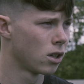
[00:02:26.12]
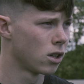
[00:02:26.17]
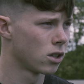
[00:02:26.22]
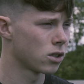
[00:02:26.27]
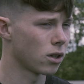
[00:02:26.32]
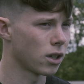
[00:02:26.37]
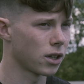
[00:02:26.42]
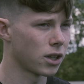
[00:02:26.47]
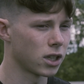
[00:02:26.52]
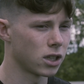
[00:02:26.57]

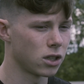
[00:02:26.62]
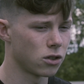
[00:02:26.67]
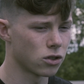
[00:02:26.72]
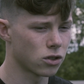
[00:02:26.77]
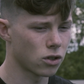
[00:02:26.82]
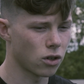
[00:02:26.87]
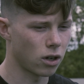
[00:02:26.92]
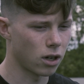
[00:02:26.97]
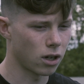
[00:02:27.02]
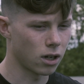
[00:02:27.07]
So I think you
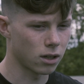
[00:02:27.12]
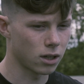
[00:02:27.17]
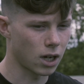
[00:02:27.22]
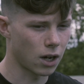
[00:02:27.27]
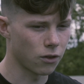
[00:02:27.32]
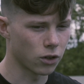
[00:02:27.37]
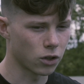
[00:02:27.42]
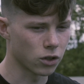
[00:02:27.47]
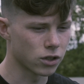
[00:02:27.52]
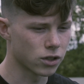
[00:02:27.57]
just got to
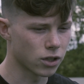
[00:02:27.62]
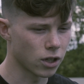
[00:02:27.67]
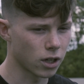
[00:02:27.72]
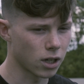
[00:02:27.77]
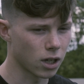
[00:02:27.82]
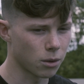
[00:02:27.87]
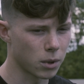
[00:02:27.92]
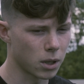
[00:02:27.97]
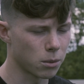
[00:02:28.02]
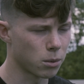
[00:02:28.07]
have a good
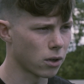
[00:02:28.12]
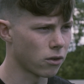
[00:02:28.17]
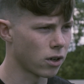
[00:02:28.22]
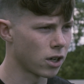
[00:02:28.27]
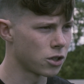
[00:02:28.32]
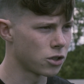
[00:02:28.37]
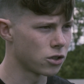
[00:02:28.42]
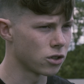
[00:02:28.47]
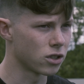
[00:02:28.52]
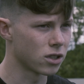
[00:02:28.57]
circle of people
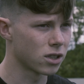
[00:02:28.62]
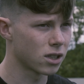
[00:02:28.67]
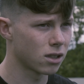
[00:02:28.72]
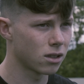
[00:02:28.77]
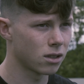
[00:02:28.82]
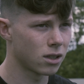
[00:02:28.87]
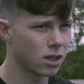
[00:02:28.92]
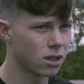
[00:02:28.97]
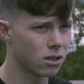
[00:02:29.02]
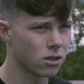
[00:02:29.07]
around you and
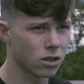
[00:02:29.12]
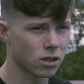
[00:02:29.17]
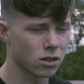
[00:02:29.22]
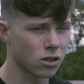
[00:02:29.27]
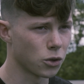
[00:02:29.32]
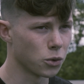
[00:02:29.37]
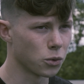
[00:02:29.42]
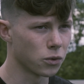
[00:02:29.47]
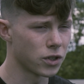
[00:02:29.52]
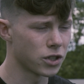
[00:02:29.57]
just
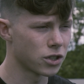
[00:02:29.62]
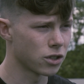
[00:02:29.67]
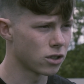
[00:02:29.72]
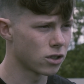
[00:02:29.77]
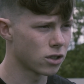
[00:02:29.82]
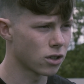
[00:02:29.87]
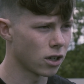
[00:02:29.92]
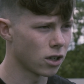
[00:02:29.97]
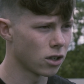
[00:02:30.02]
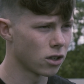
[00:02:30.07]
tunnel vision. You
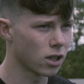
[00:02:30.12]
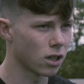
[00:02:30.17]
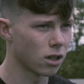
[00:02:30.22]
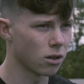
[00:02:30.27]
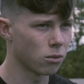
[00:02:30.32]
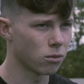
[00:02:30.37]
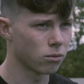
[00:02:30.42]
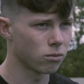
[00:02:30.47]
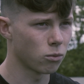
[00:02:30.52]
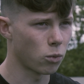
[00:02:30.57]
just got to look
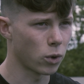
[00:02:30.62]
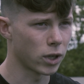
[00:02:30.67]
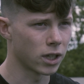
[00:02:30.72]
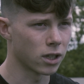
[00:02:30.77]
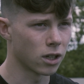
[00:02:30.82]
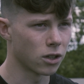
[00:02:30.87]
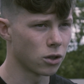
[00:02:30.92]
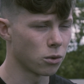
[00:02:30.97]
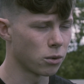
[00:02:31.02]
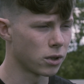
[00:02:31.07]
at what you're
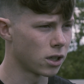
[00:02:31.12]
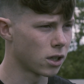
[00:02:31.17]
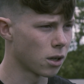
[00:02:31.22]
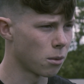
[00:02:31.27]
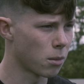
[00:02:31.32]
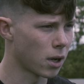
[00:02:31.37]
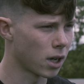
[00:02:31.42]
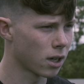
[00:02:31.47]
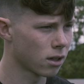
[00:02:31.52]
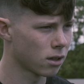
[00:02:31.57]
going to do when you
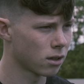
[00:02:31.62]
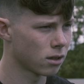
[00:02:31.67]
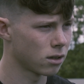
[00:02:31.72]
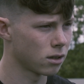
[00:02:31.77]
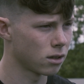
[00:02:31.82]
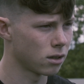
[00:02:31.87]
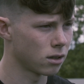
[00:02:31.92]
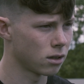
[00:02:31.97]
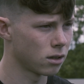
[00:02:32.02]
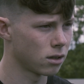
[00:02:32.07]
come back.
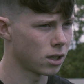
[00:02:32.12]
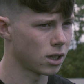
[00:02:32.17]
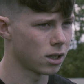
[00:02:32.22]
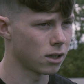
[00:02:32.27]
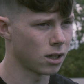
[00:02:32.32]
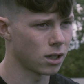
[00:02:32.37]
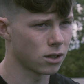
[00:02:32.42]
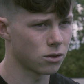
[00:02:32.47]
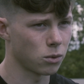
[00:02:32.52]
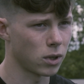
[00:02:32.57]
Mm-hmm. And
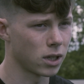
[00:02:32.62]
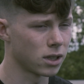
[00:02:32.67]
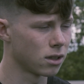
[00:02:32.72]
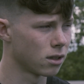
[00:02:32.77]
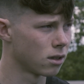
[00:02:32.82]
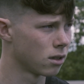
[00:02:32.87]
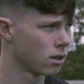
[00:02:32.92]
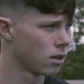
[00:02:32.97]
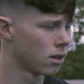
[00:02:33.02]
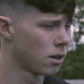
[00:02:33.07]
that's what I
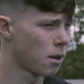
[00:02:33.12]
did.